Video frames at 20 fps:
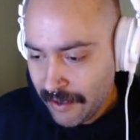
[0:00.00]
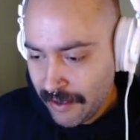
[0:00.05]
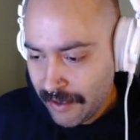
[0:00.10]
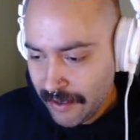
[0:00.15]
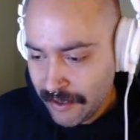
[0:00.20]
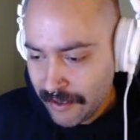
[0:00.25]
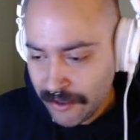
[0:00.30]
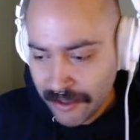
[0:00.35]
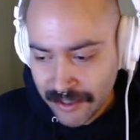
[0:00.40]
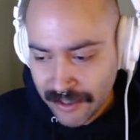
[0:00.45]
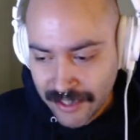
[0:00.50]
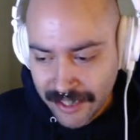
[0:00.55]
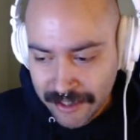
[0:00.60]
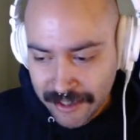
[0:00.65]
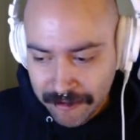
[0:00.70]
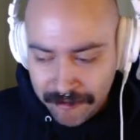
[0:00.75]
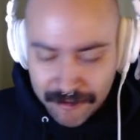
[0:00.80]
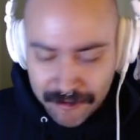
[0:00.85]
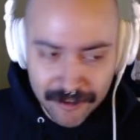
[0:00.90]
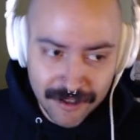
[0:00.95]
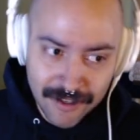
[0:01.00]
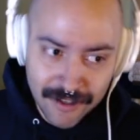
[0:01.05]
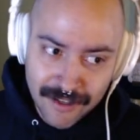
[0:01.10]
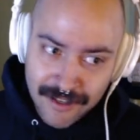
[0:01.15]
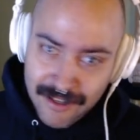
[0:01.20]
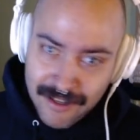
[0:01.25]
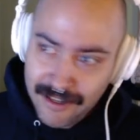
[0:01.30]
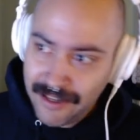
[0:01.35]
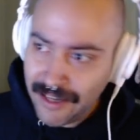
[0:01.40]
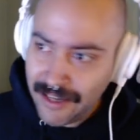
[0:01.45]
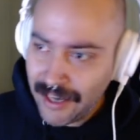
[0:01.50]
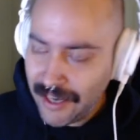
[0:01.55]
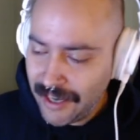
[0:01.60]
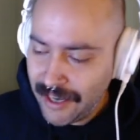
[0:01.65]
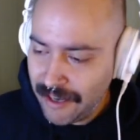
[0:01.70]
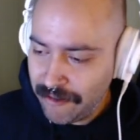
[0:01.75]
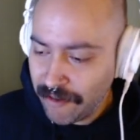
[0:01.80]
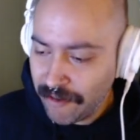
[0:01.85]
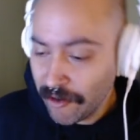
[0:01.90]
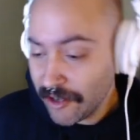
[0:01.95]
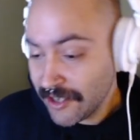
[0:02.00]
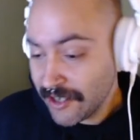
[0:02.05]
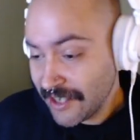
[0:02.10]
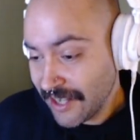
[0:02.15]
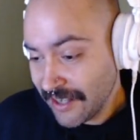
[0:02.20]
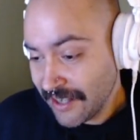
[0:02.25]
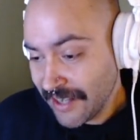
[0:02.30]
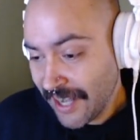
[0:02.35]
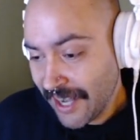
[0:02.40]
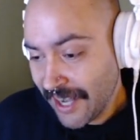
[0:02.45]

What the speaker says: you can kind of focus in on that